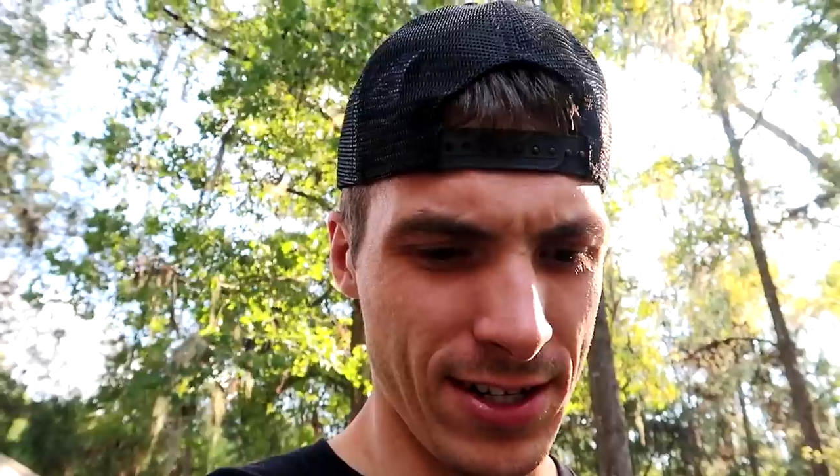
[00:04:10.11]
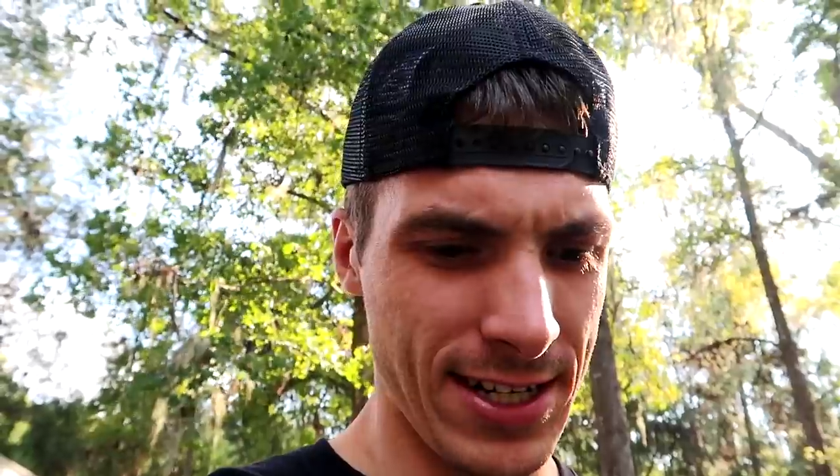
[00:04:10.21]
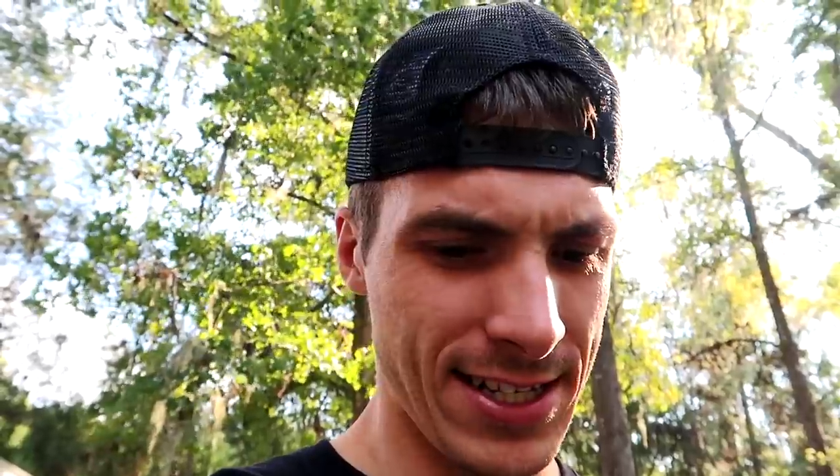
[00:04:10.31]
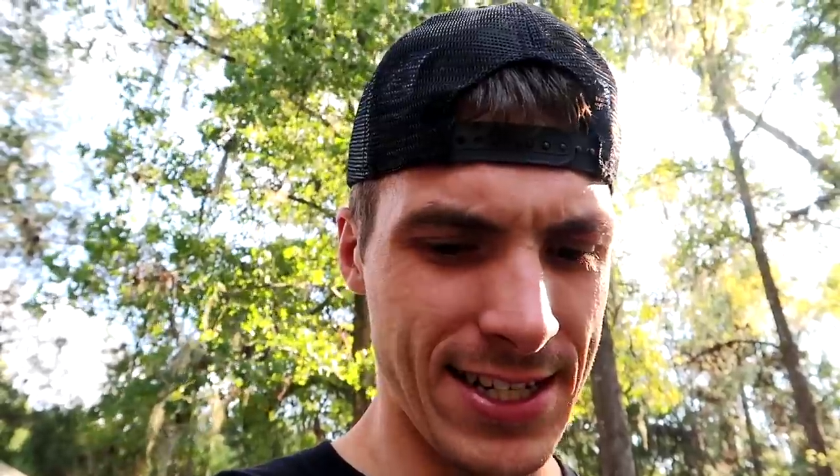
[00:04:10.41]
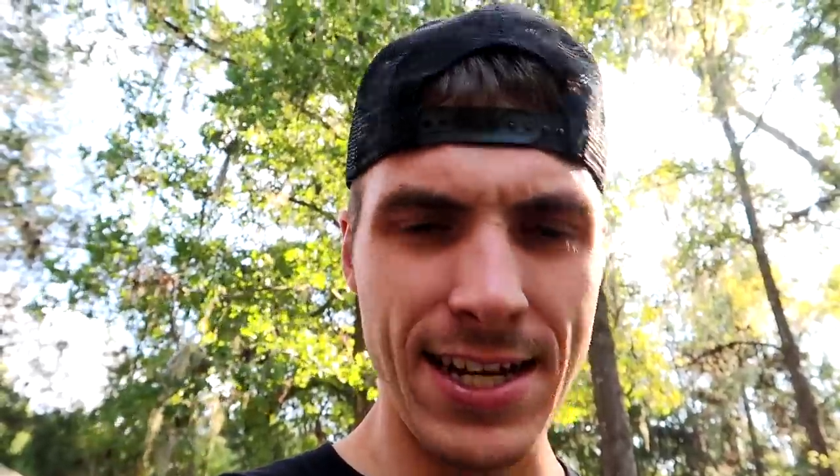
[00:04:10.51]

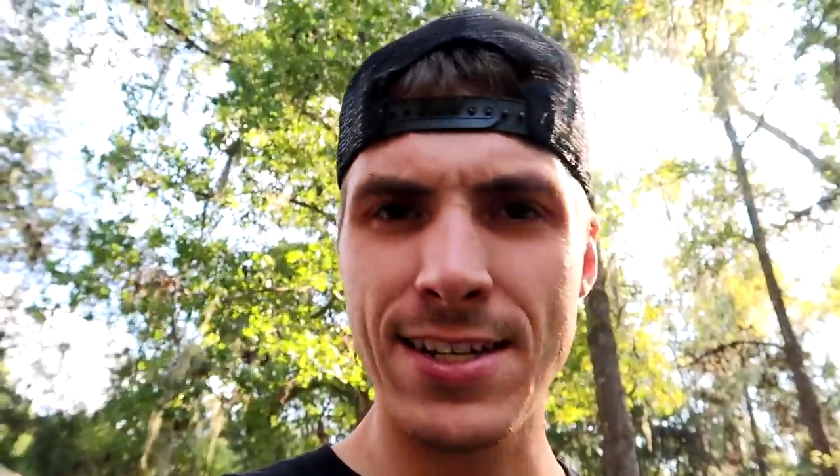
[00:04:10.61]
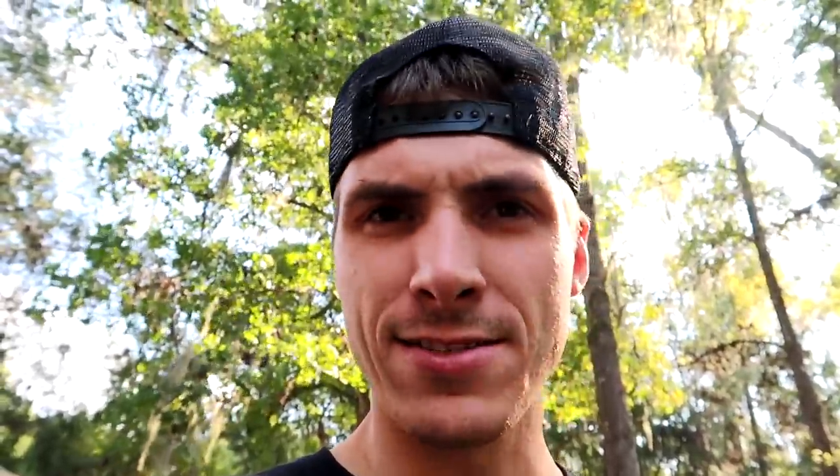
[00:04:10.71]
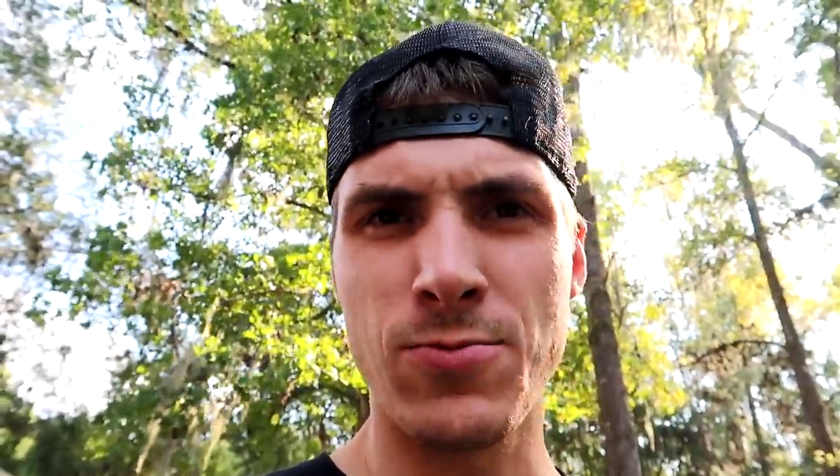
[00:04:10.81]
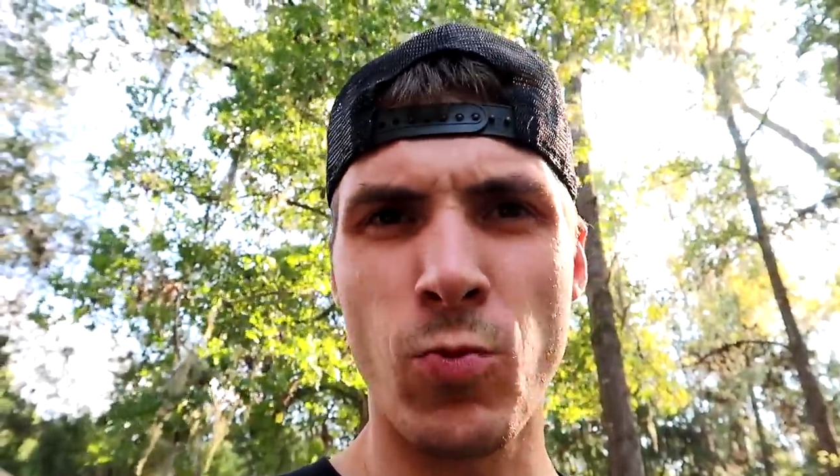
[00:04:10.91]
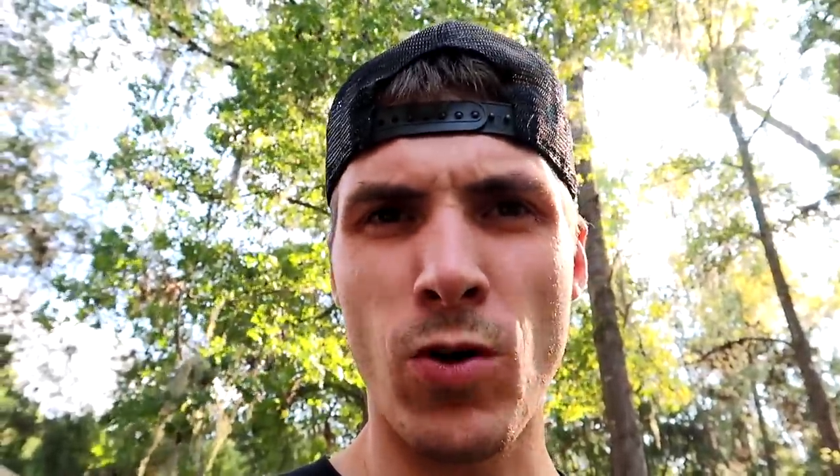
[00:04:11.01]
and sand
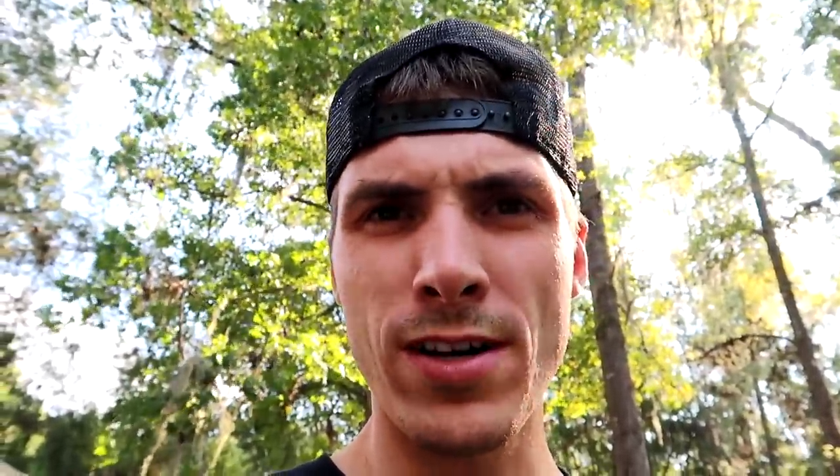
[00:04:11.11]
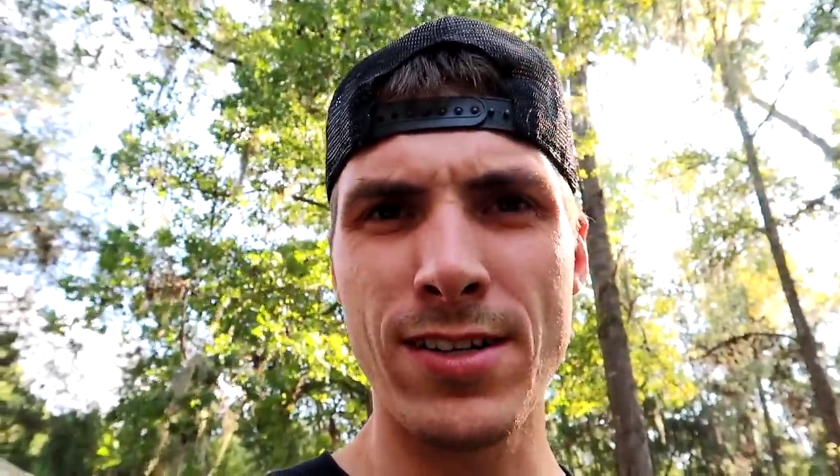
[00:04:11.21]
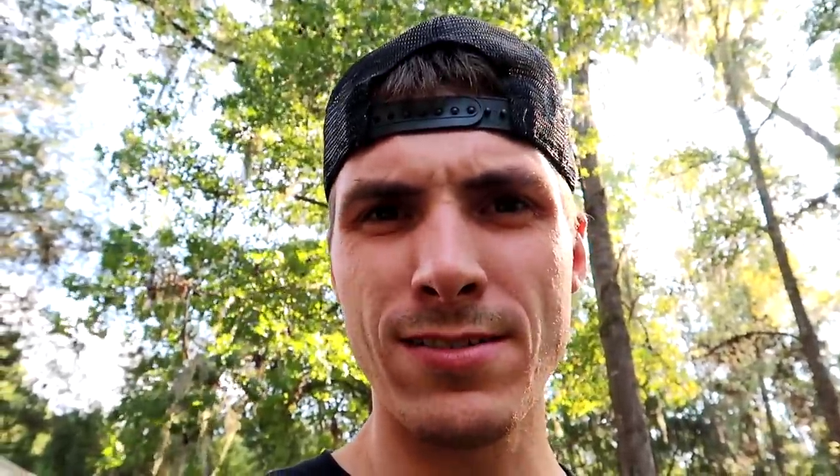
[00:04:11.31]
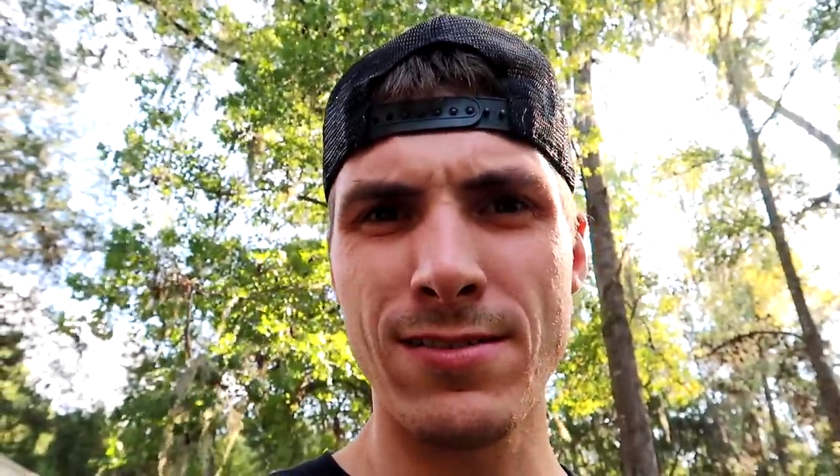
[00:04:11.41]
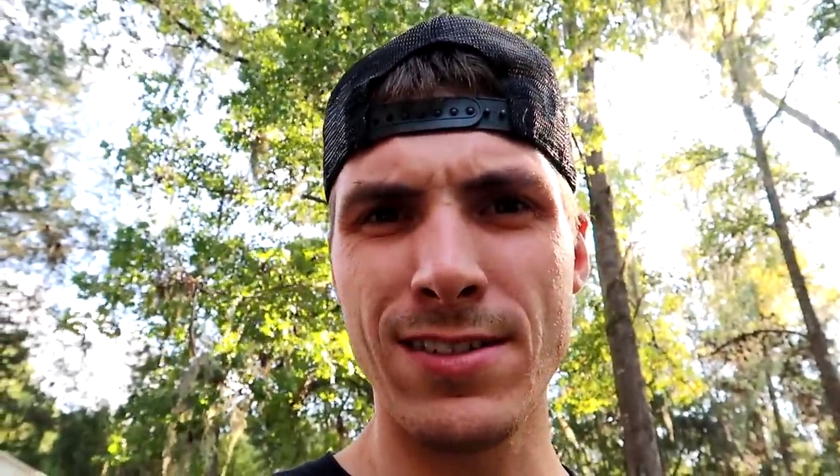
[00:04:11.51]
is
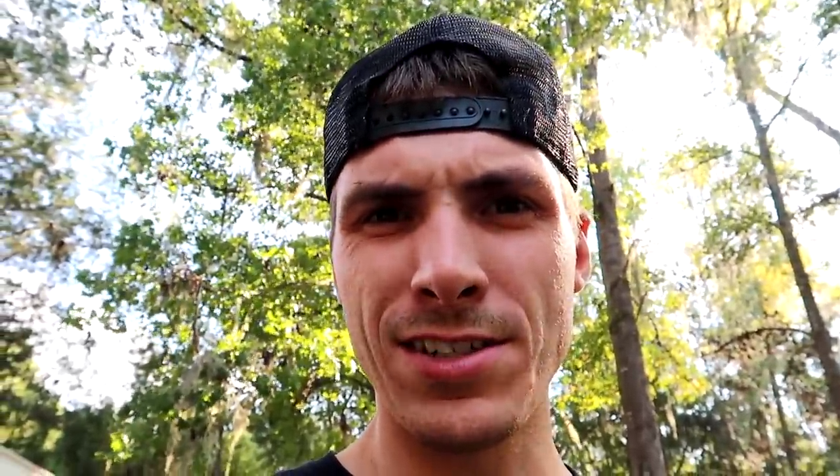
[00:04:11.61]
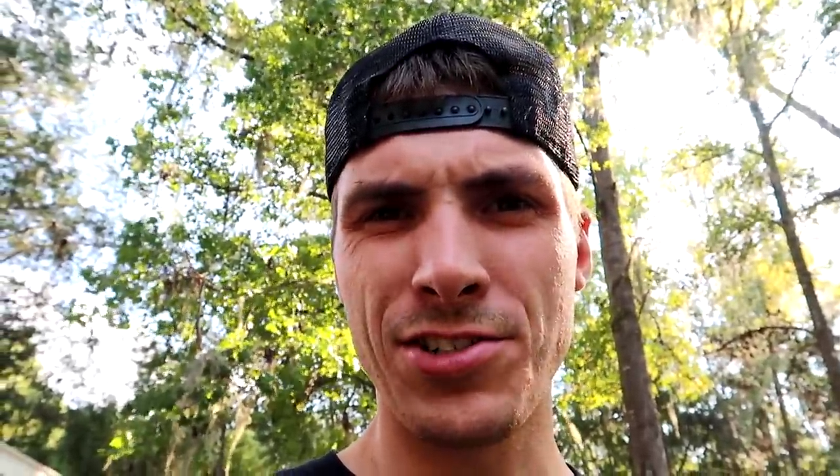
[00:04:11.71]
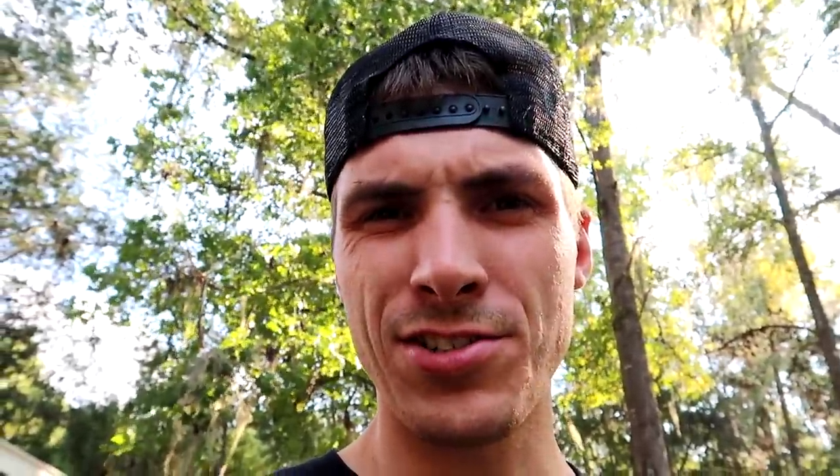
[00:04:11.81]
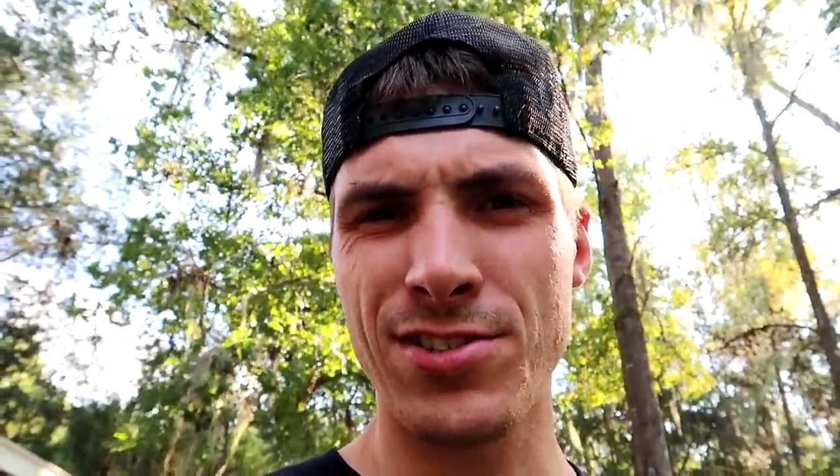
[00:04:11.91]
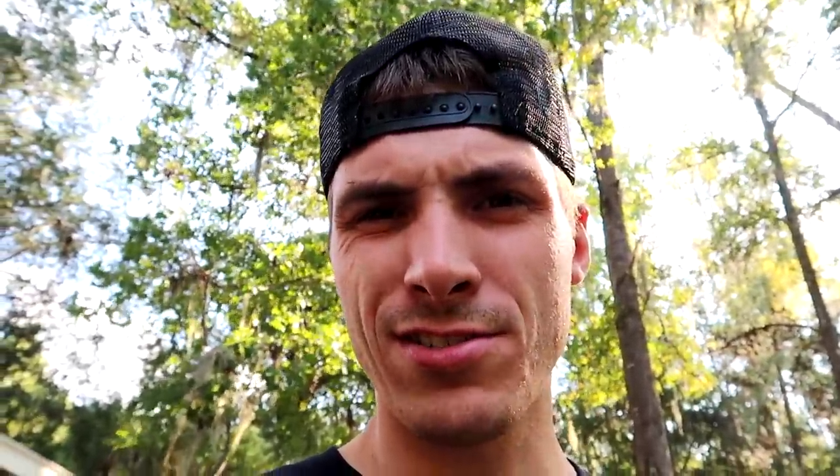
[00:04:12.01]

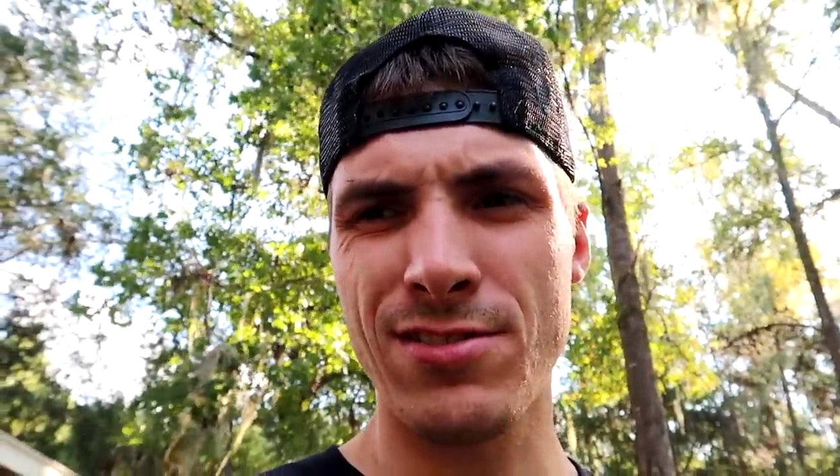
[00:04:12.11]
white-ish